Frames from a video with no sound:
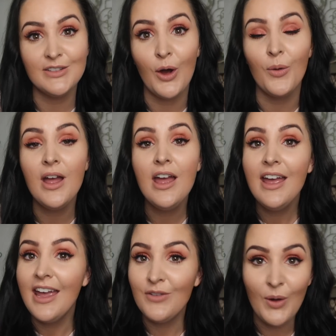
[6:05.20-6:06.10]
So
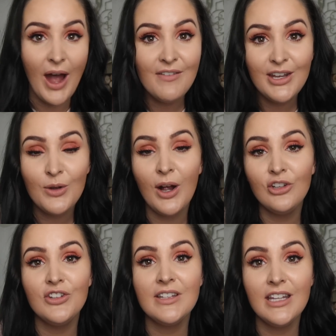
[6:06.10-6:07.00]
if you have any
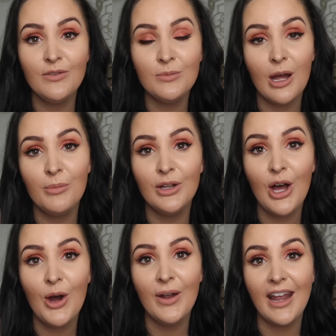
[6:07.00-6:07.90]
questions, leave them down
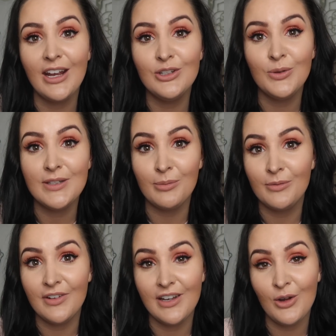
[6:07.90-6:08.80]
below and I could do a
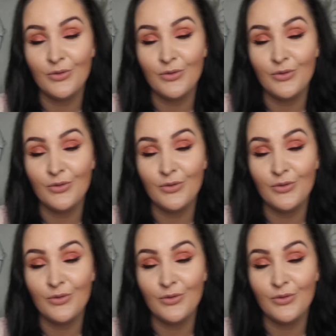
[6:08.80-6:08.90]
separate video